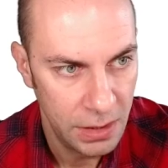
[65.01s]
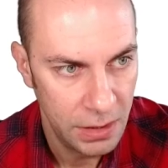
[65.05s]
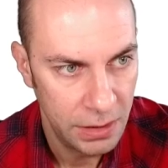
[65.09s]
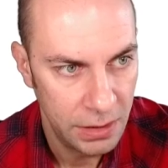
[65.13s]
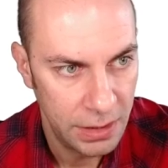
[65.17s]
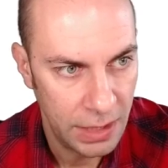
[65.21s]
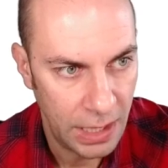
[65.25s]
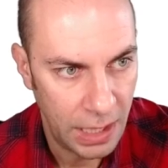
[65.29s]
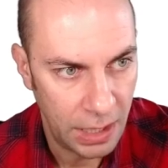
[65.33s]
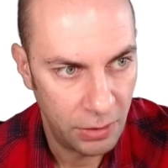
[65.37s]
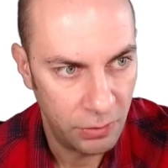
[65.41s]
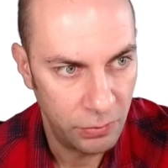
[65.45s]

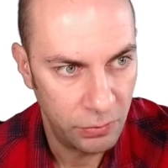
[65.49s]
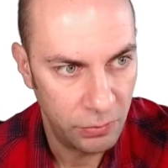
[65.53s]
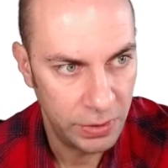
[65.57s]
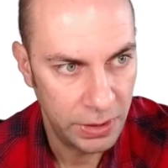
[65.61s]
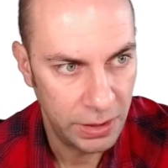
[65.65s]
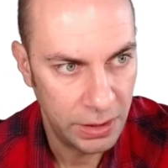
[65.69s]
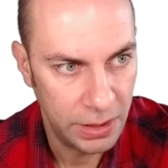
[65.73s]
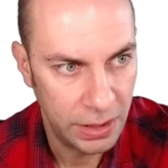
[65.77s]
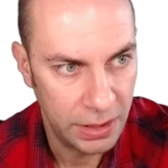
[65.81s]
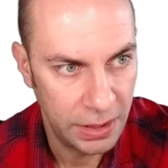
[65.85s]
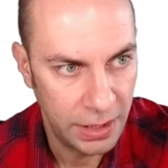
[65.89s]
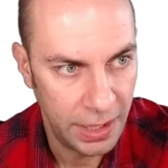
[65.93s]
Now, we're
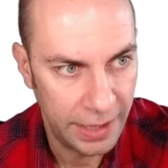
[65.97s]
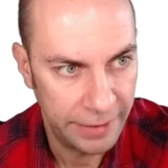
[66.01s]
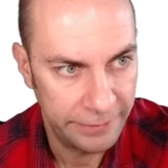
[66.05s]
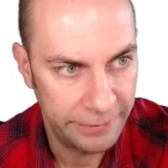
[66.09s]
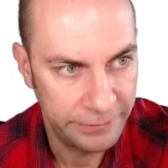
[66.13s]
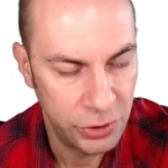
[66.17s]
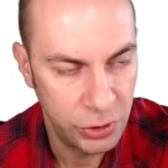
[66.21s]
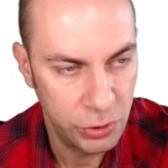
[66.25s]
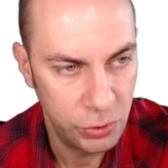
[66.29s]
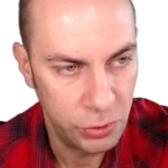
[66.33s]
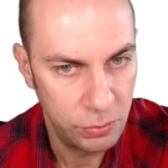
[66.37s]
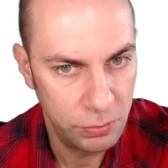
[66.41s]
going to have
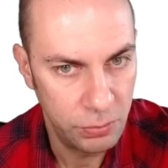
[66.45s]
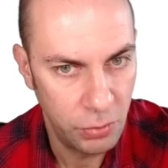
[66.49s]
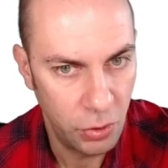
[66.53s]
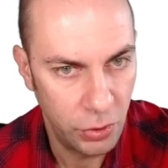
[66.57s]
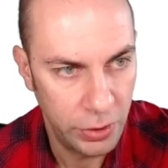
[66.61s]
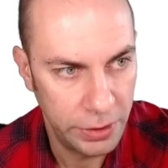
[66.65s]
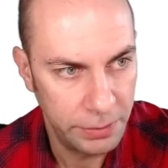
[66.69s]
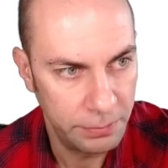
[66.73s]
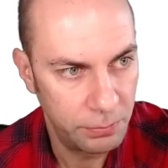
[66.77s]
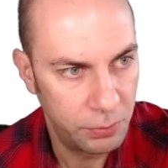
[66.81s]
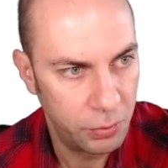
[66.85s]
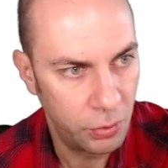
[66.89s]
two
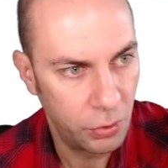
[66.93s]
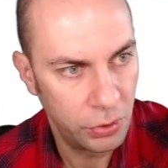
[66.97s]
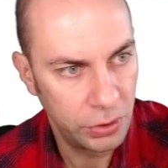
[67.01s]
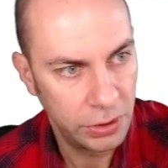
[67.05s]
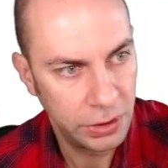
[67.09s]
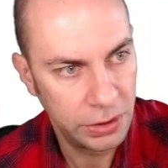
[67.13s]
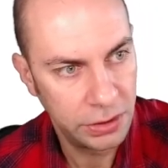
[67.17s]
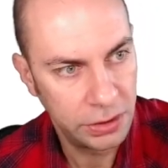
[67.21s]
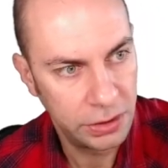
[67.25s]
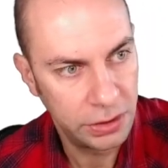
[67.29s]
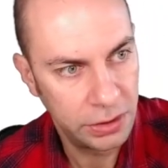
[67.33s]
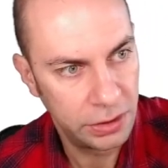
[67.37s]
more
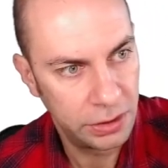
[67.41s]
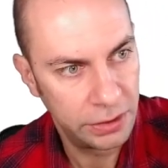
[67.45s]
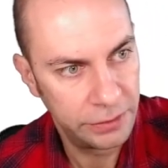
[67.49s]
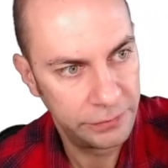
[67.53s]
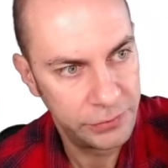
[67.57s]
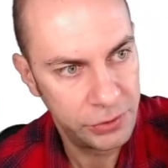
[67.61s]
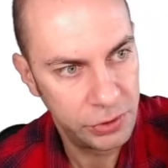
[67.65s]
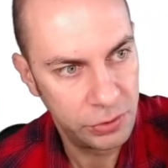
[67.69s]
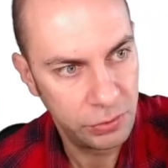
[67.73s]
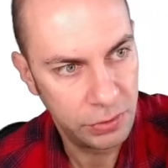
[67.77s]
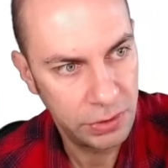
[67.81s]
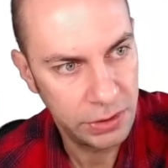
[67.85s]
important
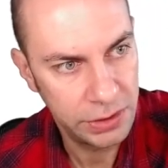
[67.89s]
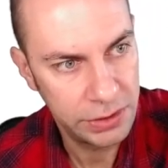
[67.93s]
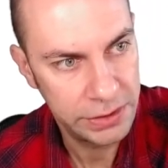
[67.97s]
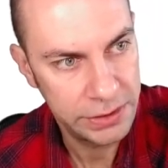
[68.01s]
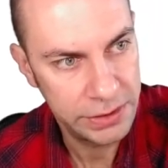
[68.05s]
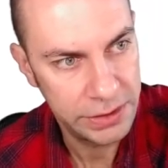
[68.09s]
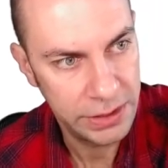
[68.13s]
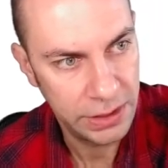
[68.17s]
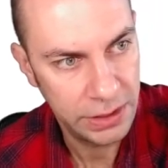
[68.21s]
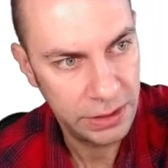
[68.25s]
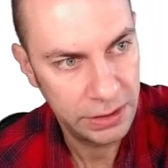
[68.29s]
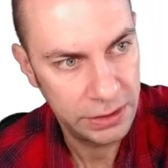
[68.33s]
curves to
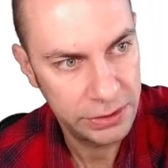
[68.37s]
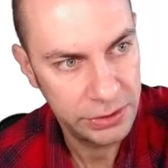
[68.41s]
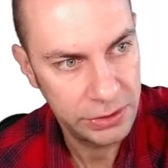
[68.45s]
consider.